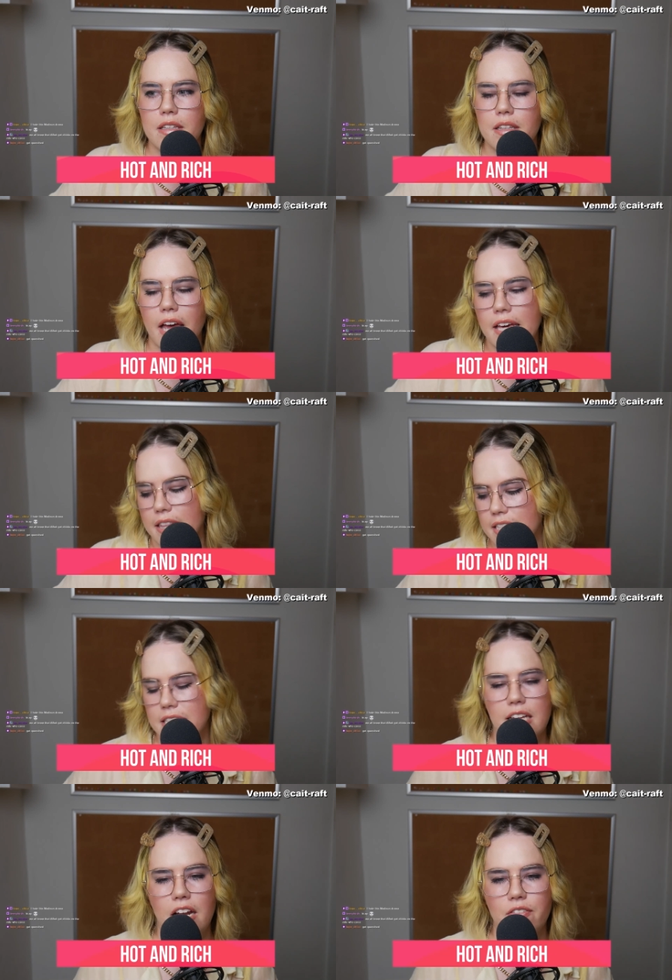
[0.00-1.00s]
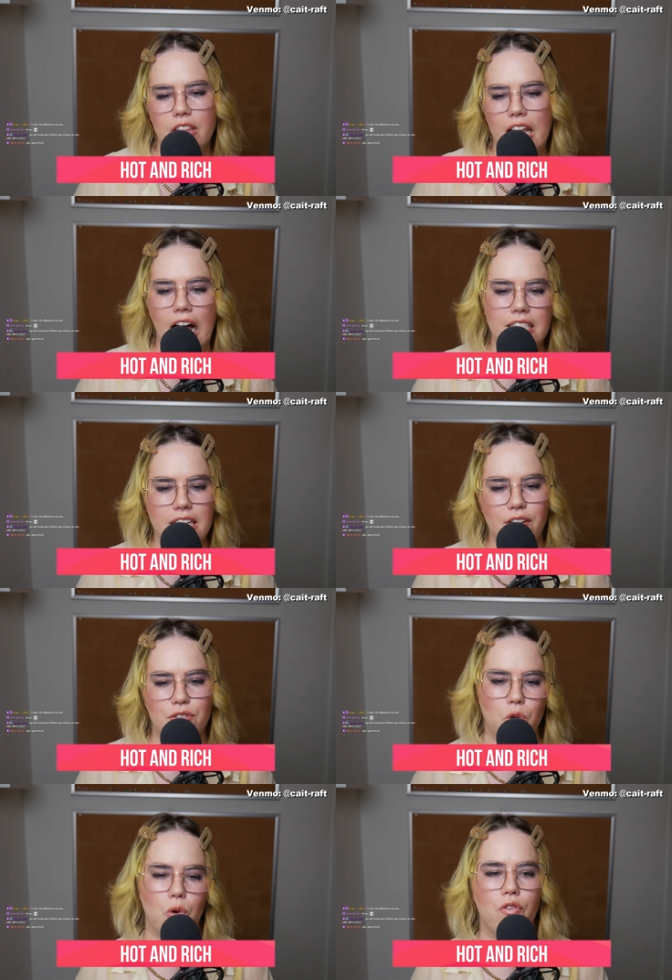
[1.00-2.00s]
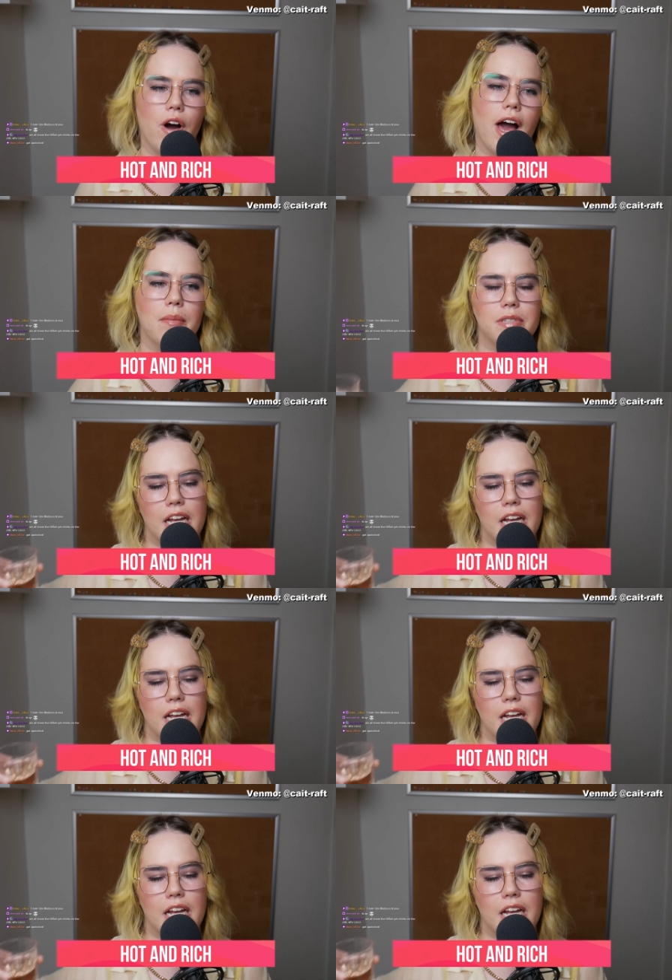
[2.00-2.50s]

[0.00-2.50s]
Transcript: like, this is kind of like last day of school vibes.